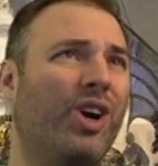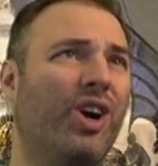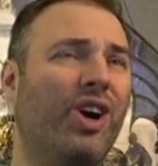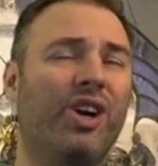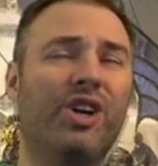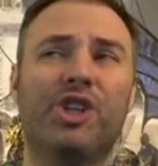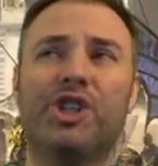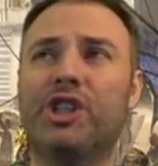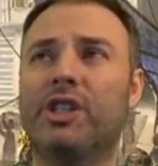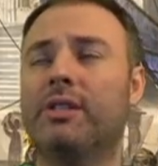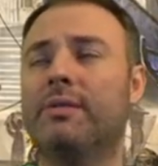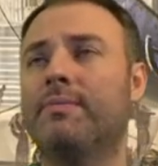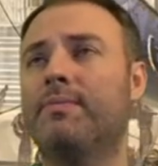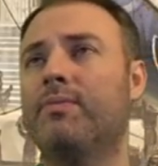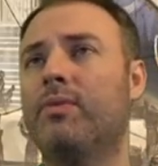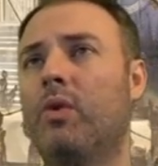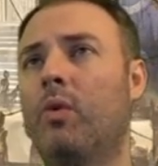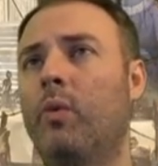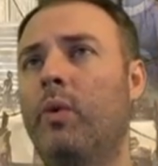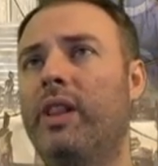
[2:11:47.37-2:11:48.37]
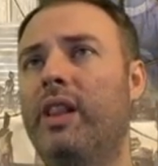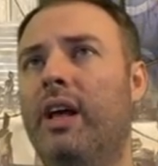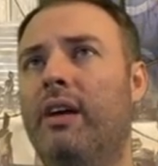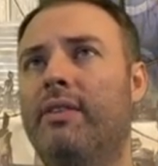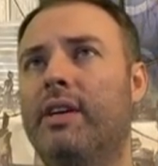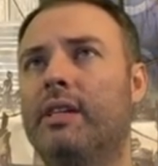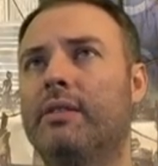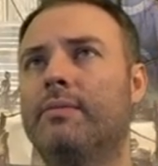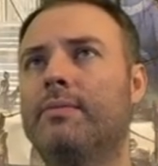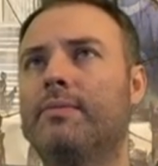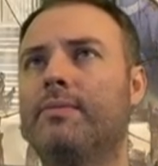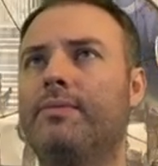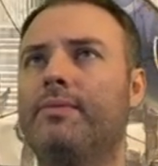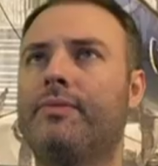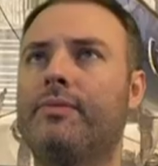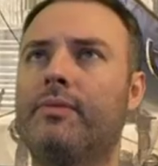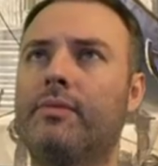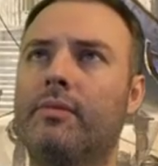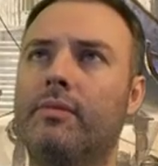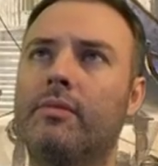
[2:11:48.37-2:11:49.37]
Recursion. We love it.
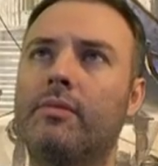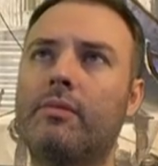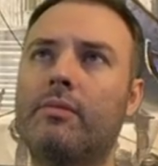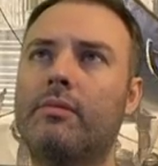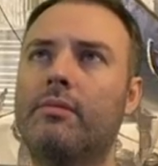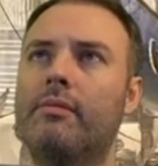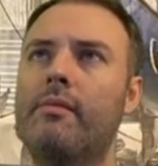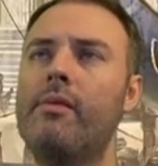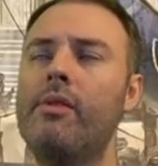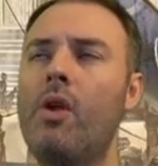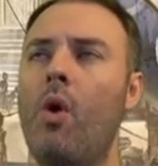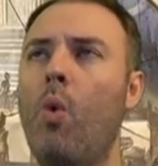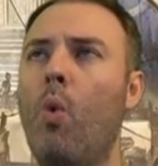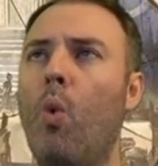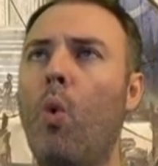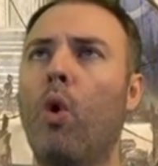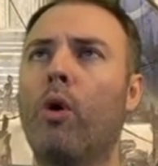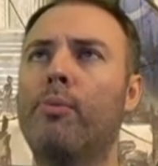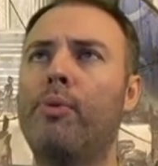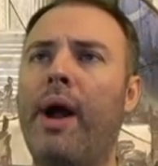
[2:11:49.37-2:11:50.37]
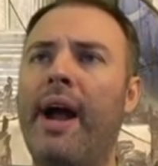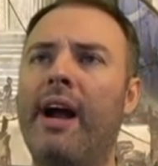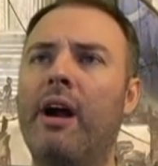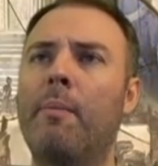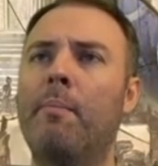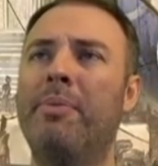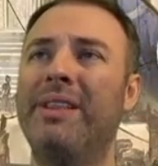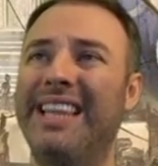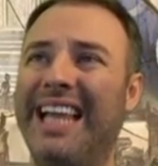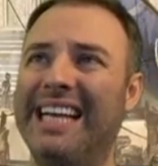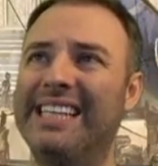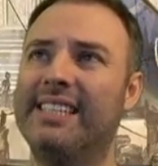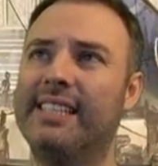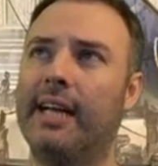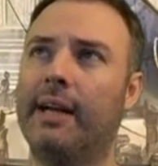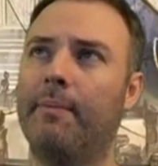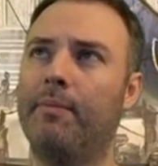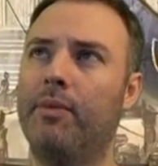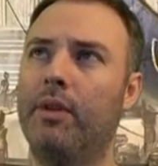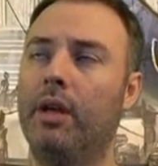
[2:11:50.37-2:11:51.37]
Warbriar
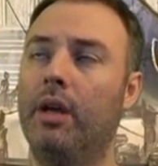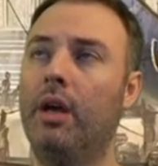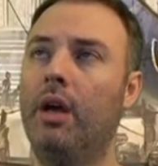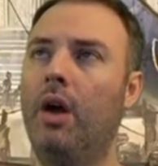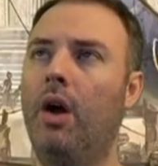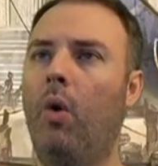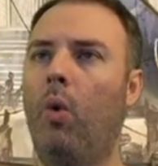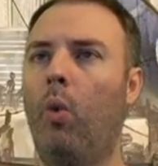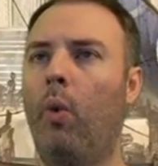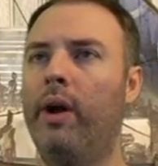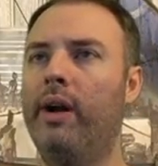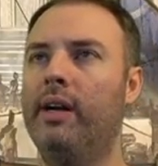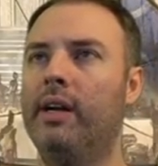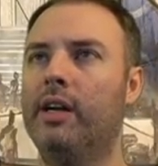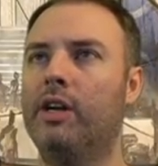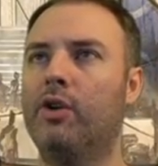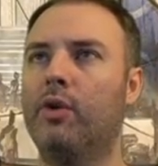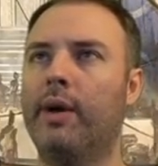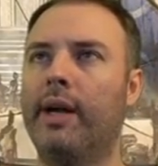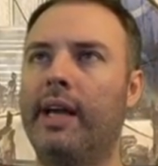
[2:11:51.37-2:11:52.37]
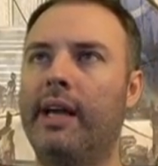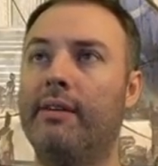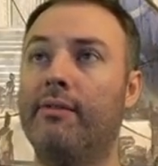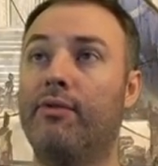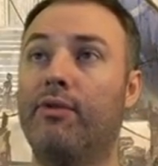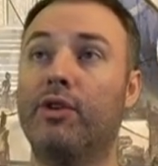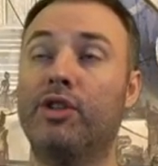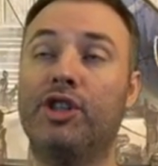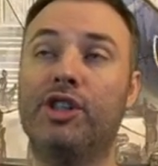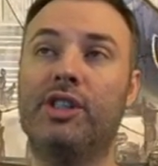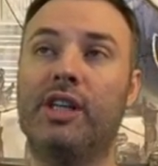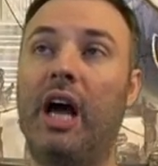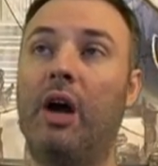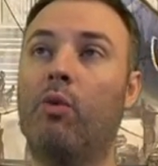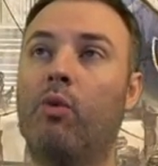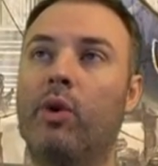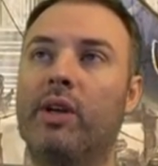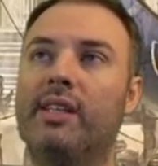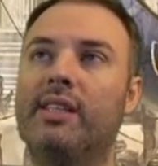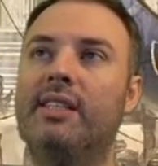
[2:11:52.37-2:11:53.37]
Blessing. One in a green for
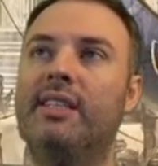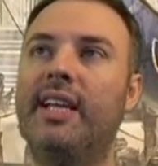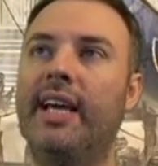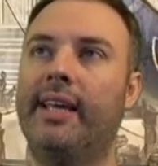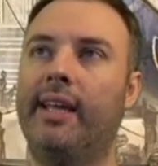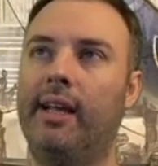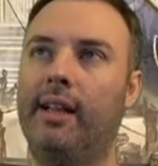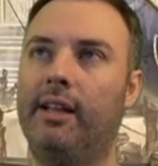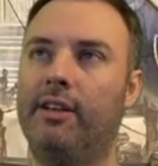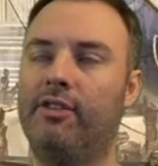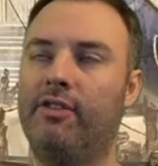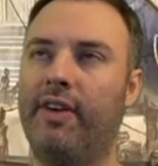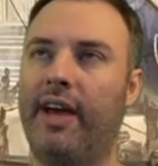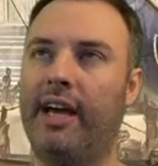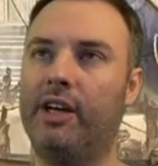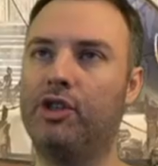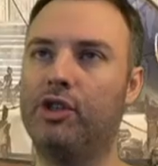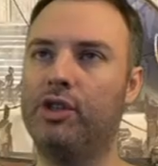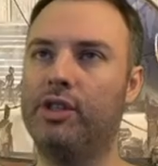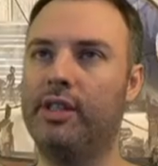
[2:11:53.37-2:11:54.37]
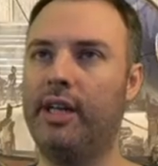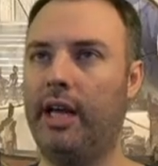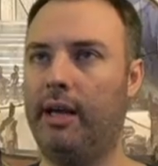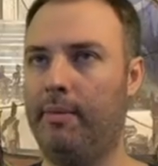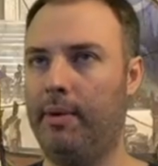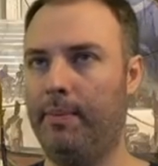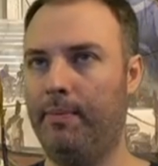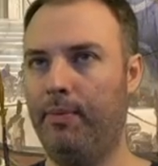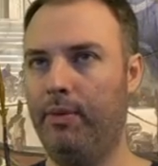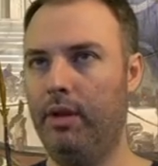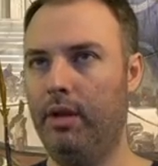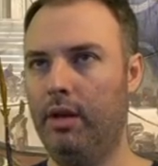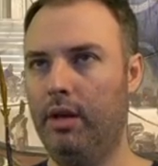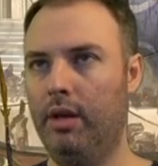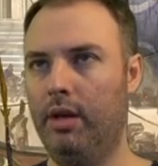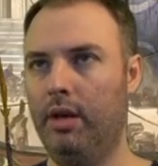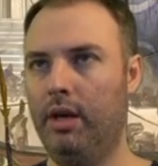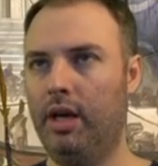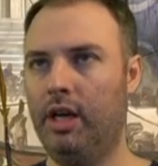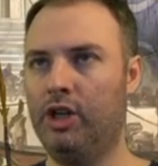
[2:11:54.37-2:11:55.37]
just a ridiculous fashion statement.
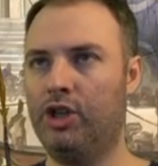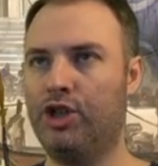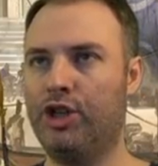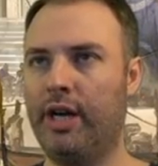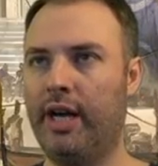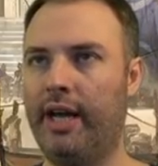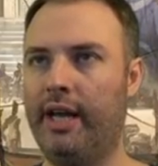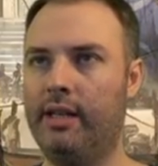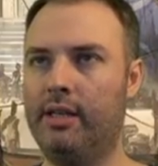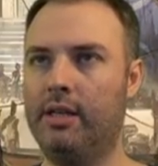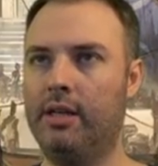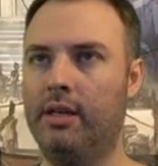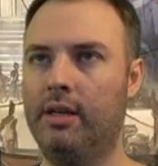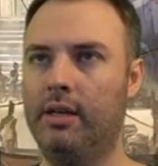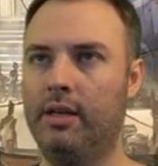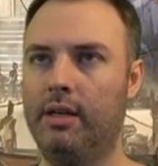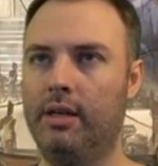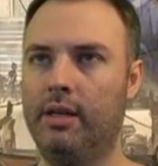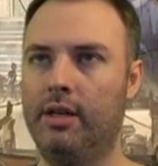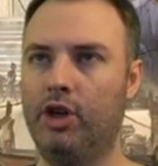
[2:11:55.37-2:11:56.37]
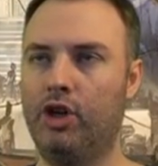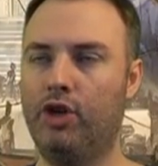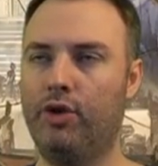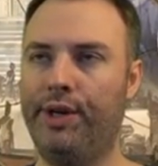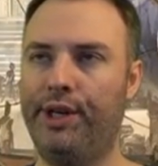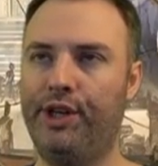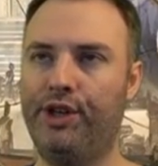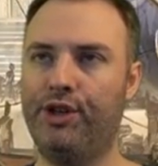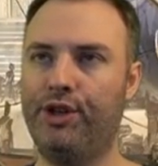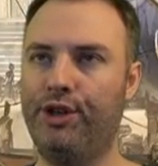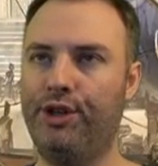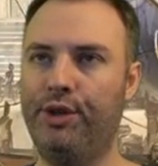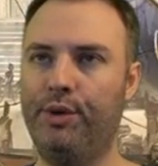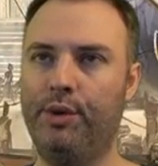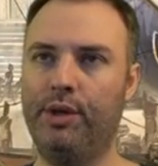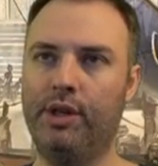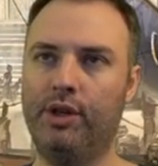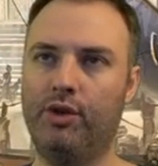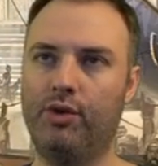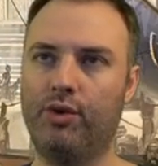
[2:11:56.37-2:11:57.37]
Enchant creature
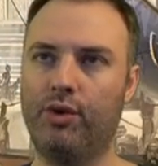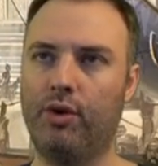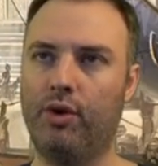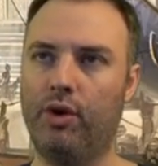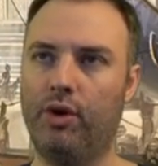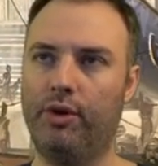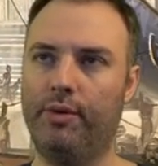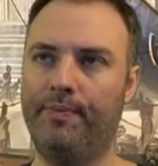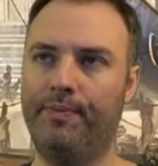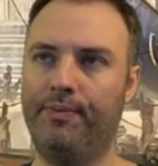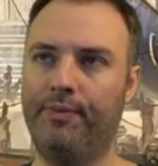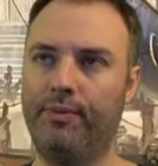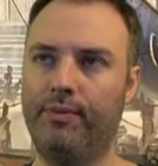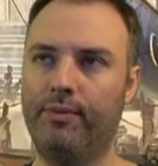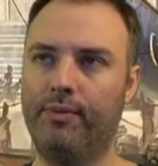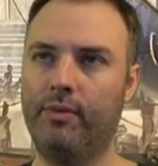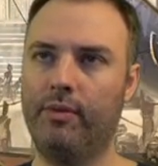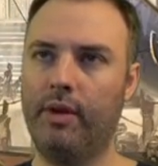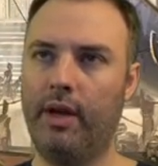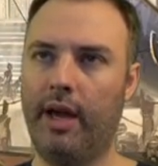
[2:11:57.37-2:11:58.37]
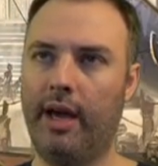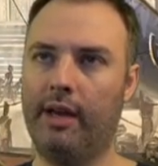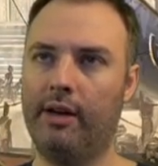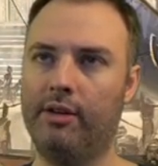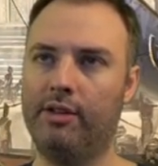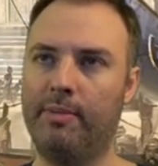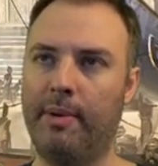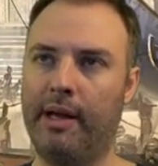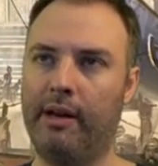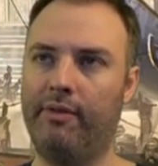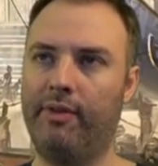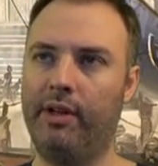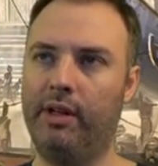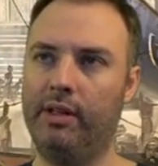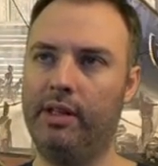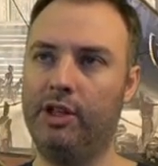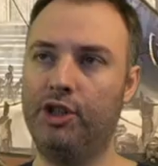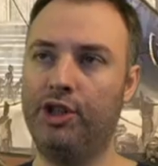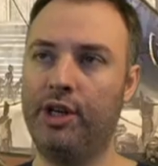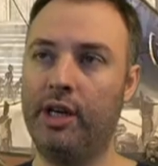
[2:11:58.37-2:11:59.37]
you control. Enters the
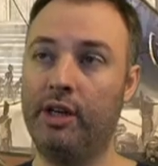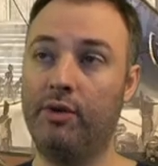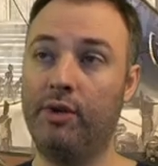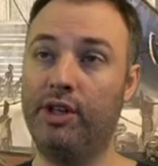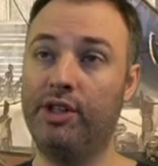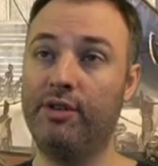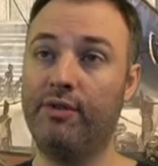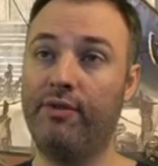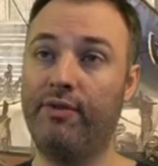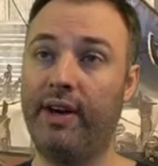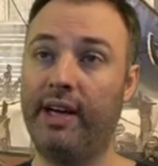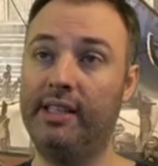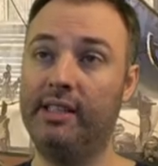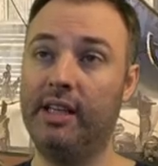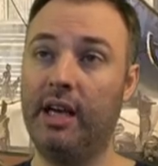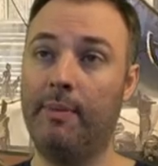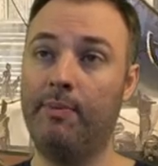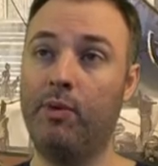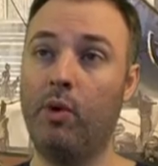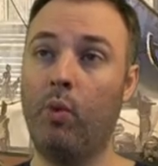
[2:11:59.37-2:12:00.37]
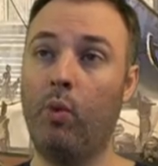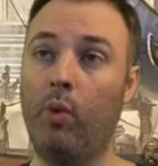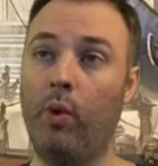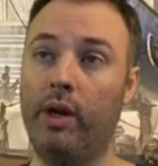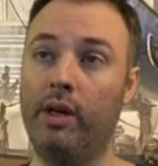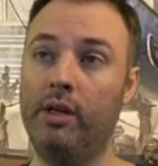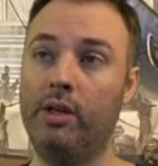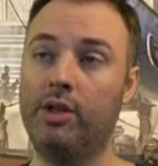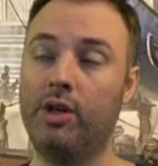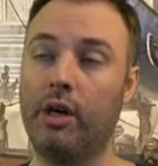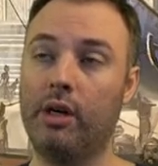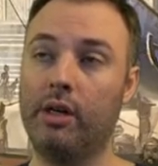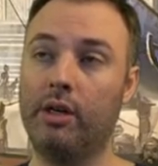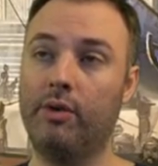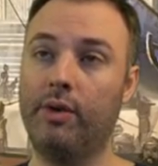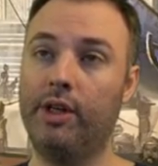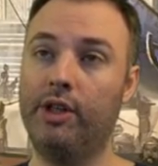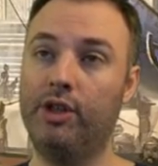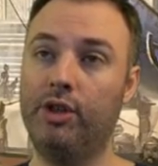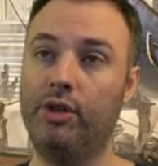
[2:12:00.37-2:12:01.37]
battlefield. Enchanted creature fights up to one
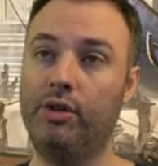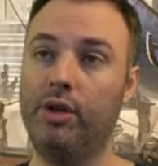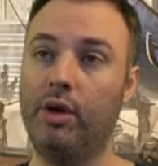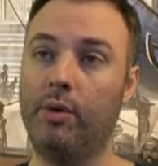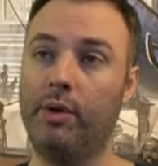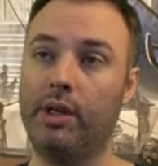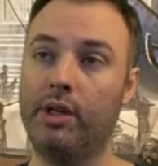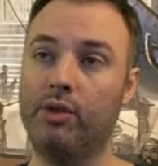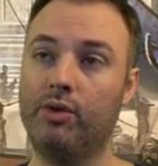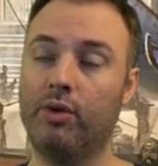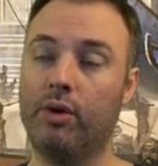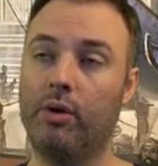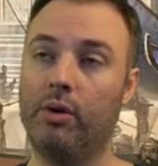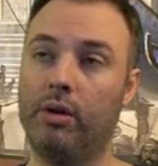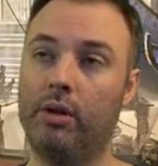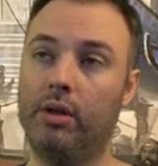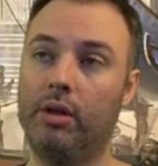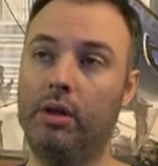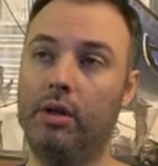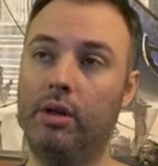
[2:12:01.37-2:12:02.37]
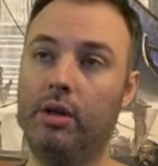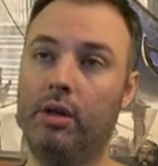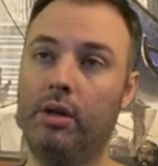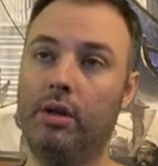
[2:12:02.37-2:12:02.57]
target creature you don't control.